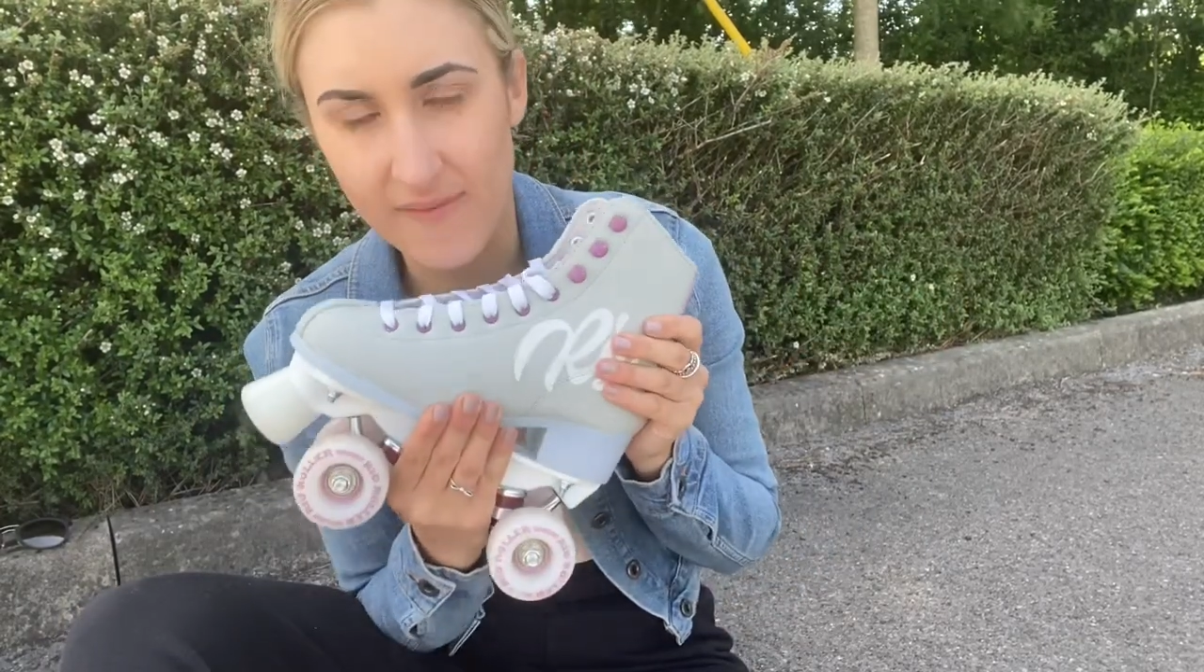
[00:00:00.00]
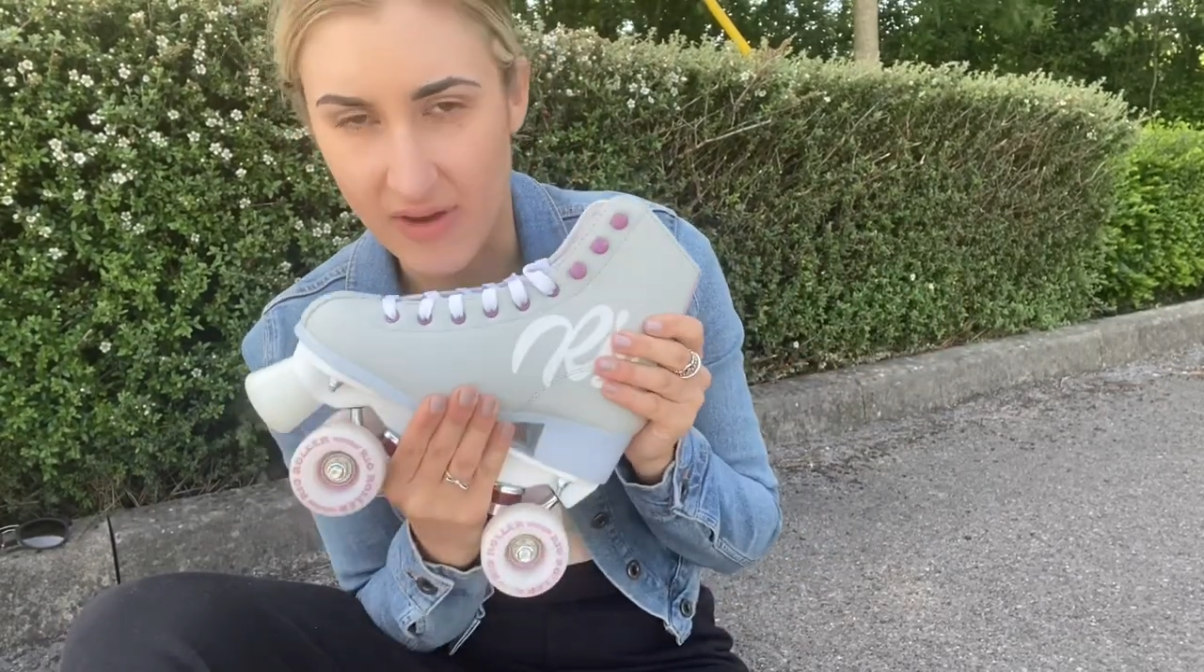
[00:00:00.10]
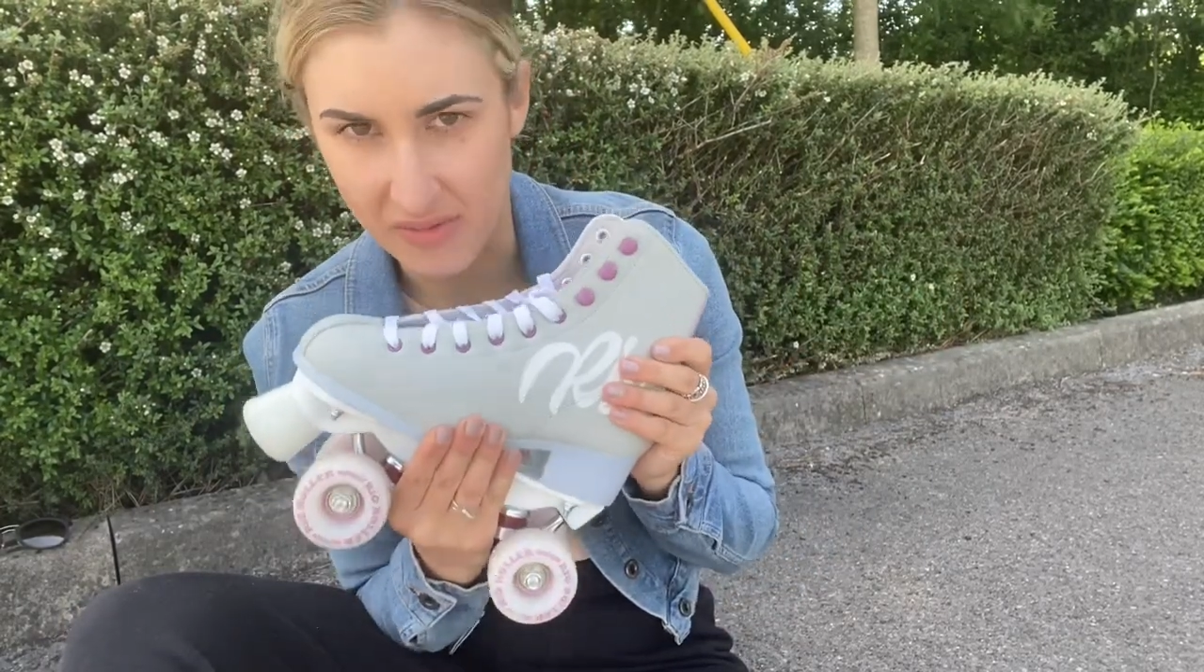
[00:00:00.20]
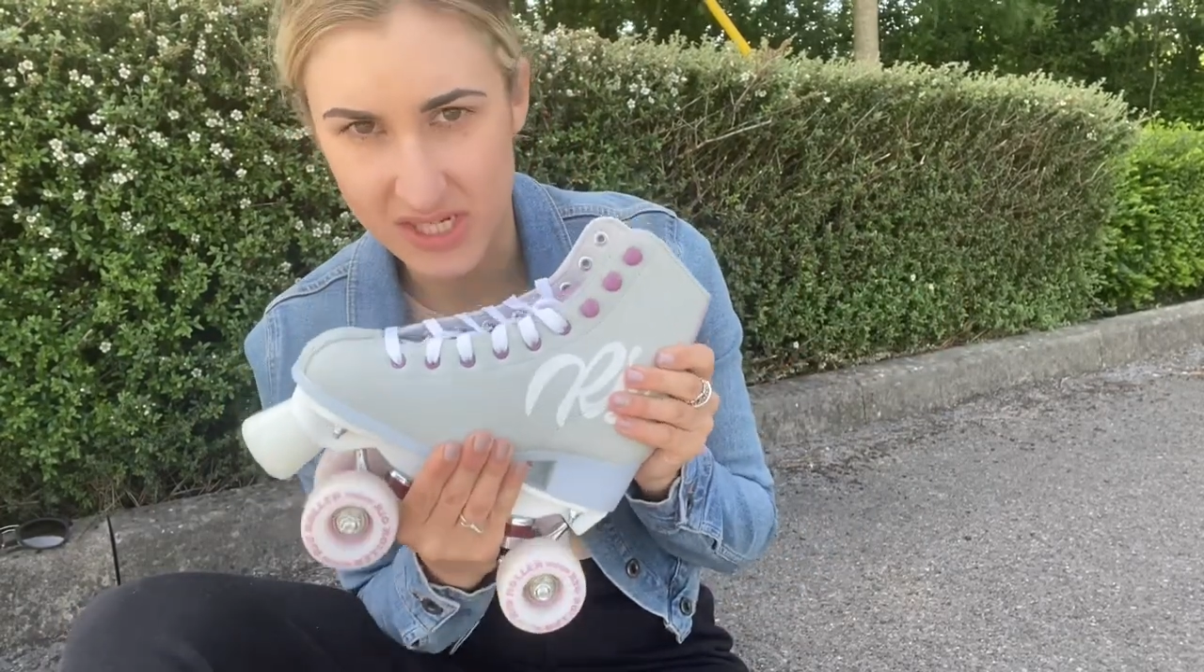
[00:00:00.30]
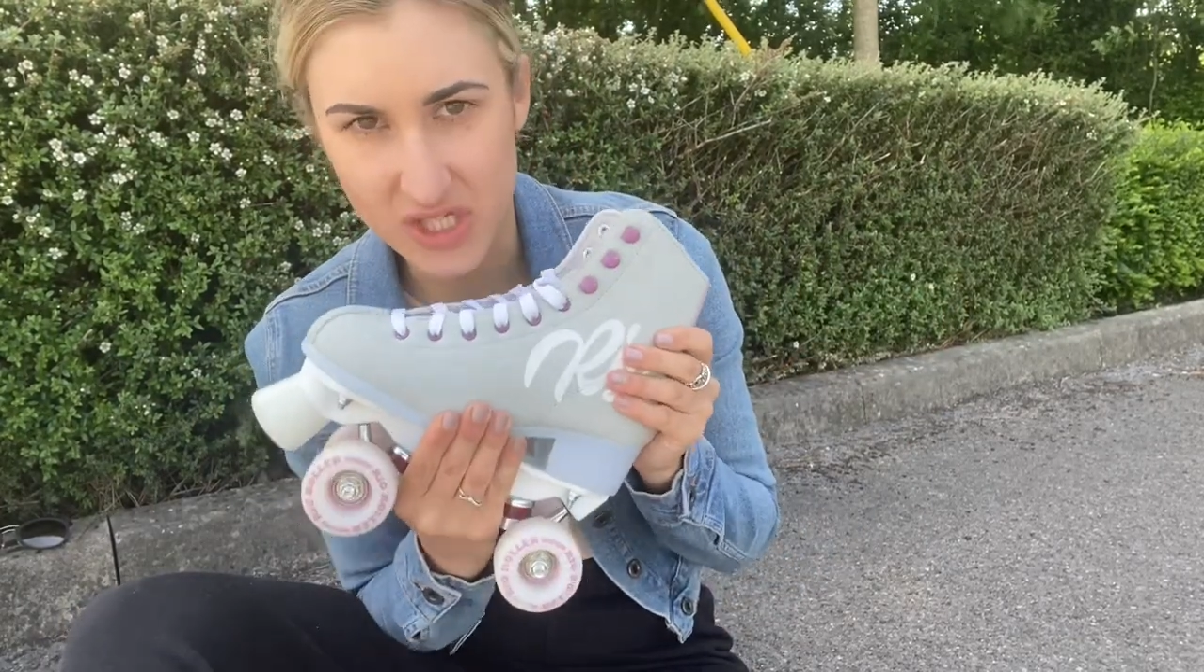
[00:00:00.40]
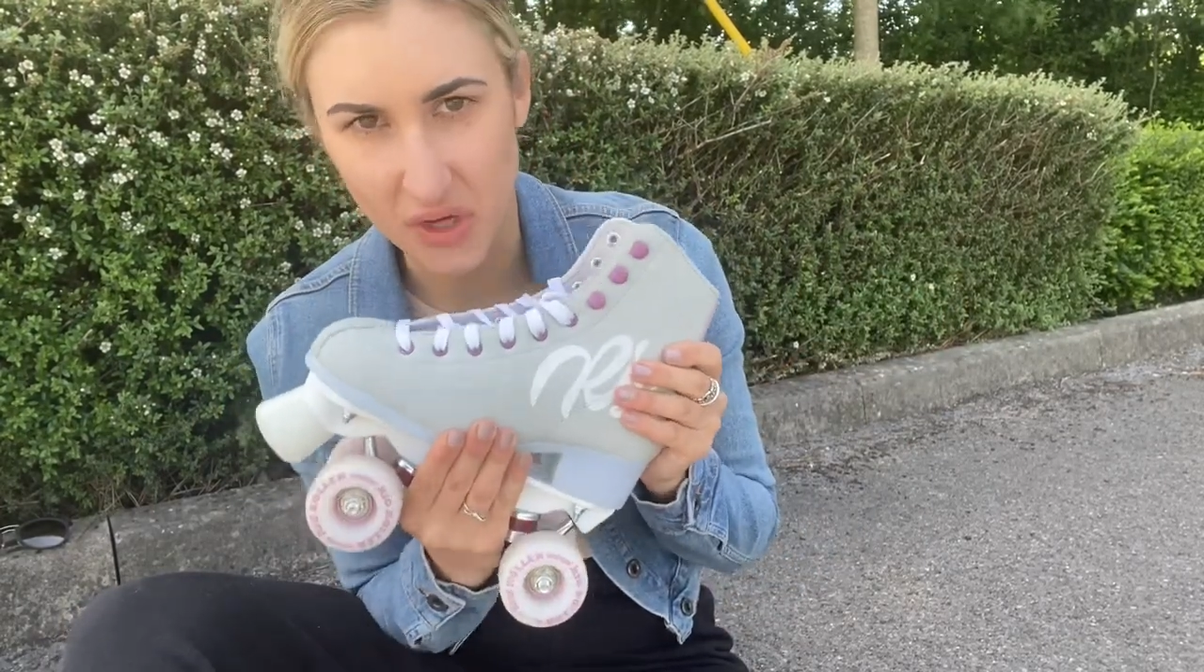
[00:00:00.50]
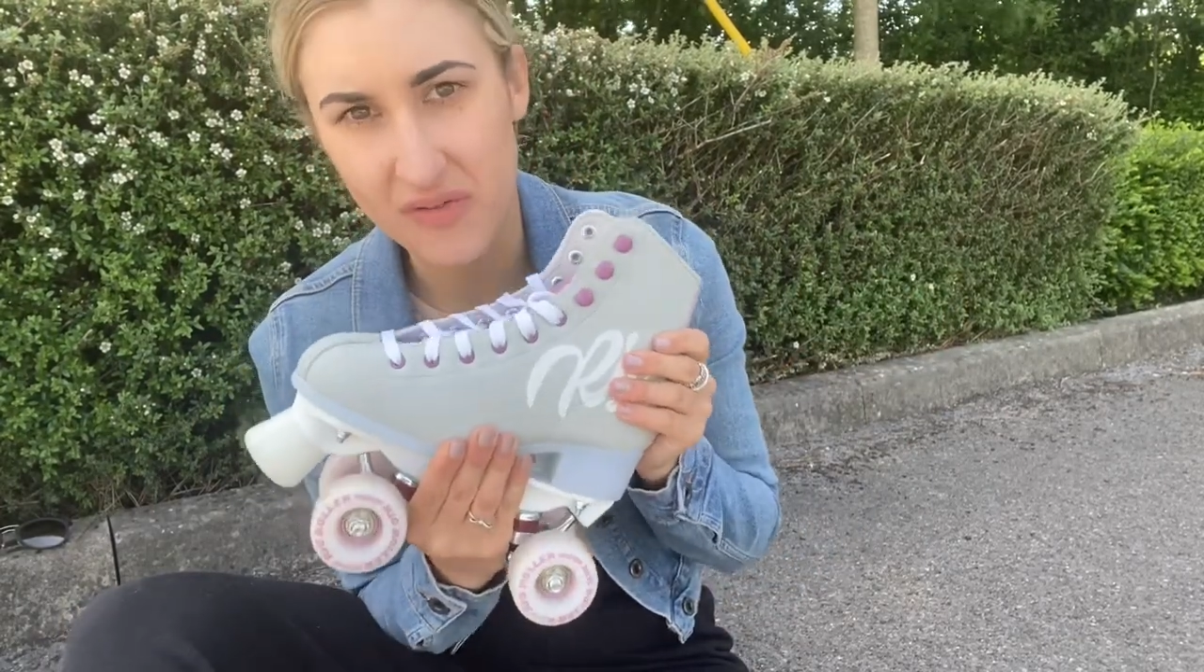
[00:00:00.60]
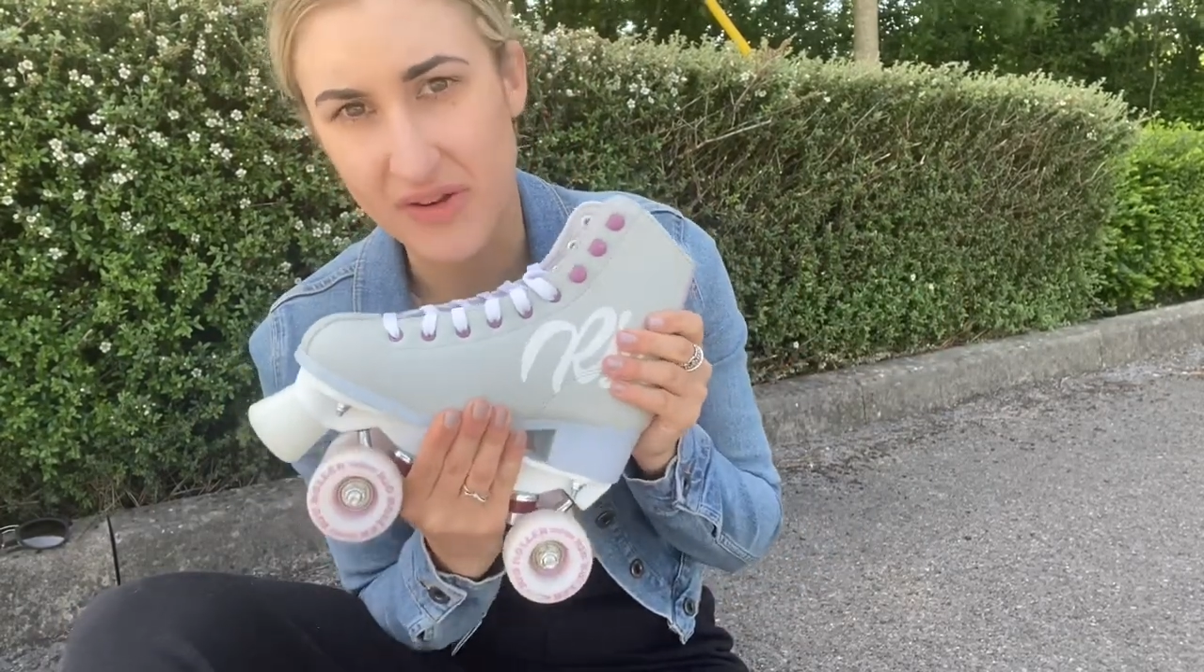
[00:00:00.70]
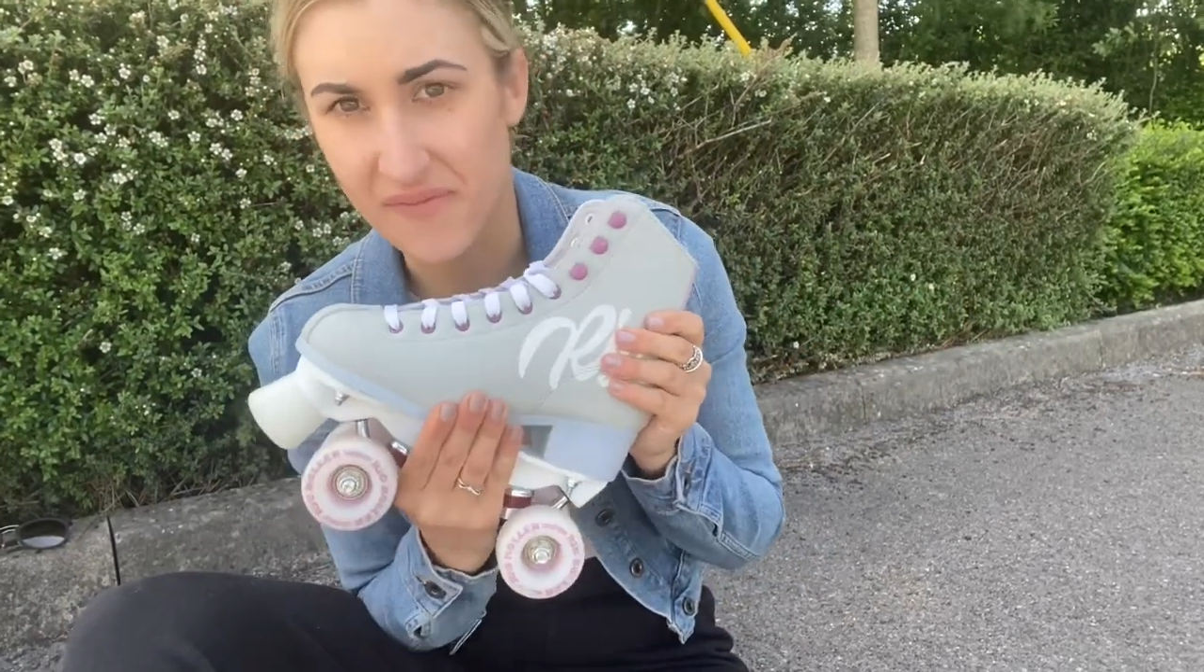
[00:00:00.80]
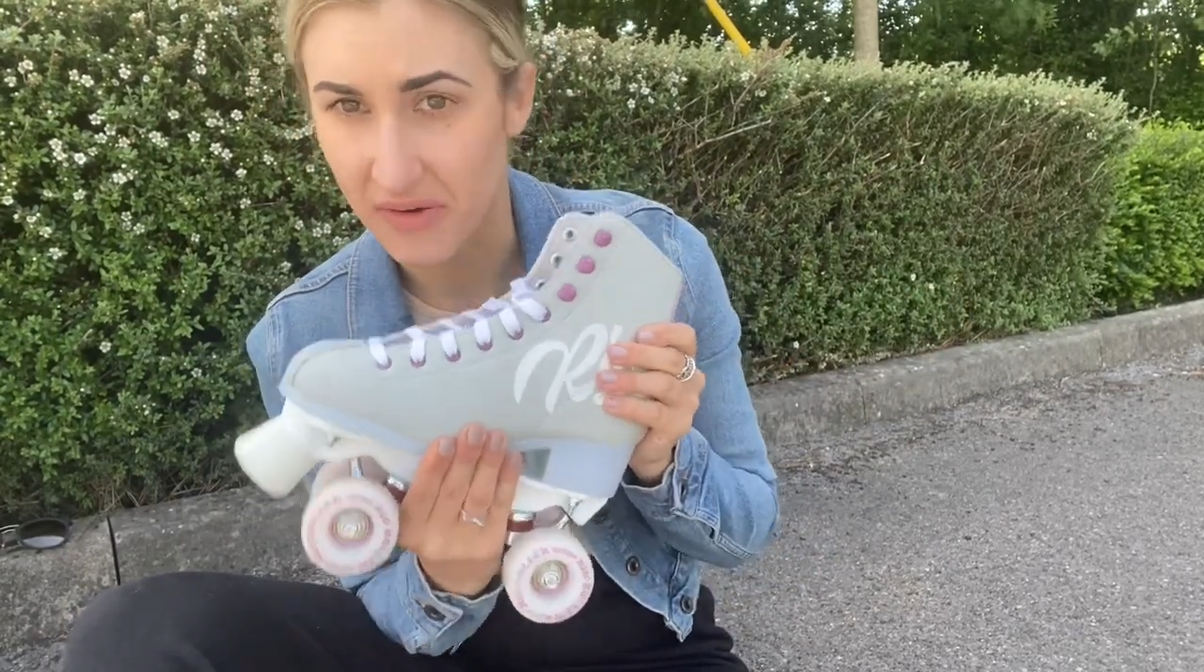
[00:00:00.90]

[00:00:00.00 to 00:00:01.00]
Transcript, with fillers: very soft and